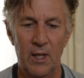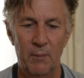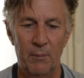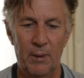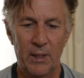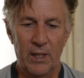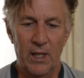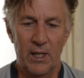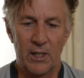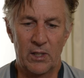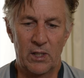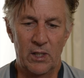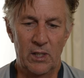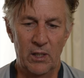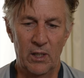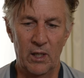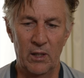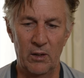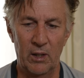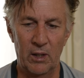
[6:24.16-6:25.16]
But yes,
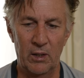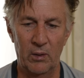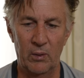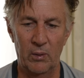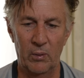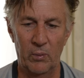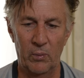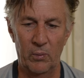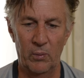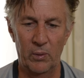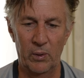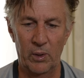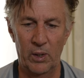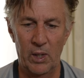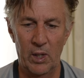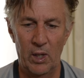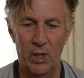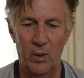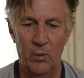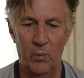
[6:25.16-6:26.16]
you know,
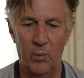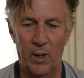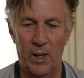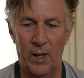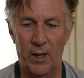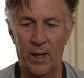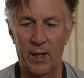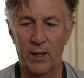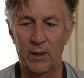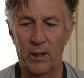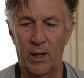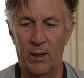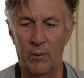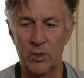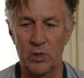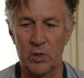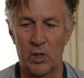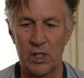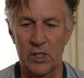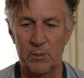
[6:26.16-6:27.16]
I
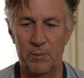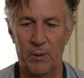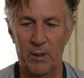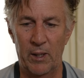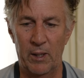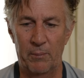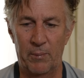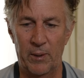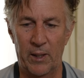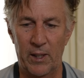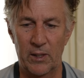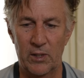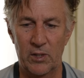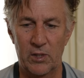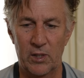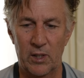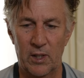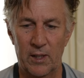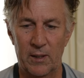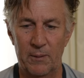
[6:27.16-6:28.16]
was asked about
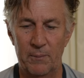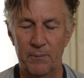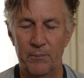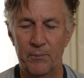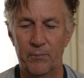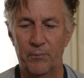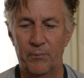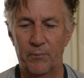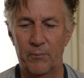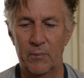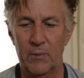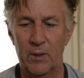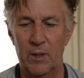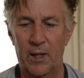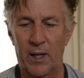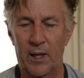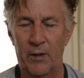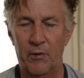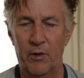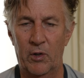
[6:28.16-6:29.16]

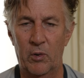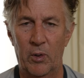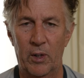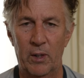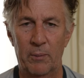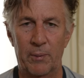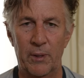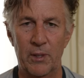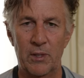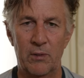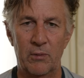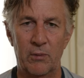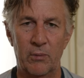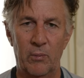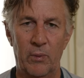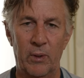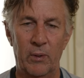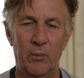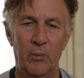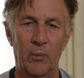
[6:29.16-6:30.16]
Anrik quite a bit
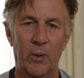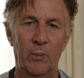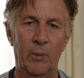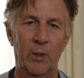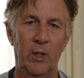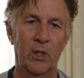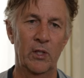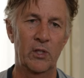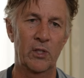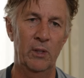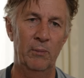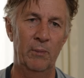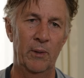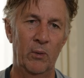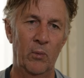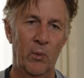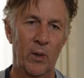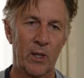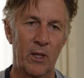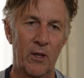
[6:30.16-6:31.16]
when we lost him,
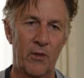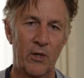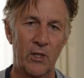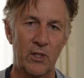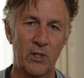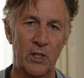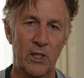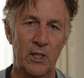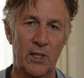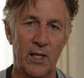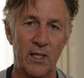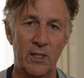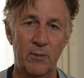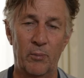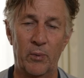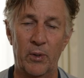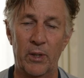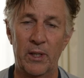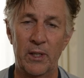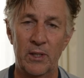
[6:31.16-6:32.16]
and one of the things that he does
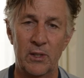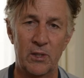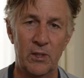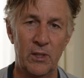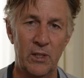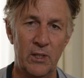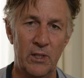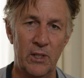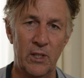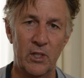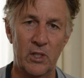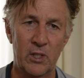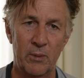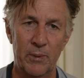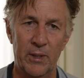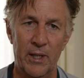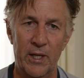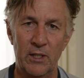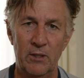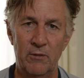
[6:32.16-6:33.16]
bring is the
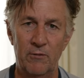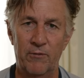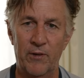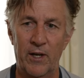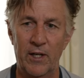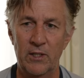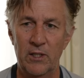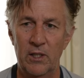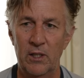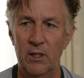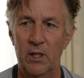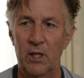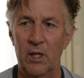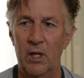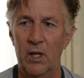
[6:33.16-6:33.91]
intimidation factor.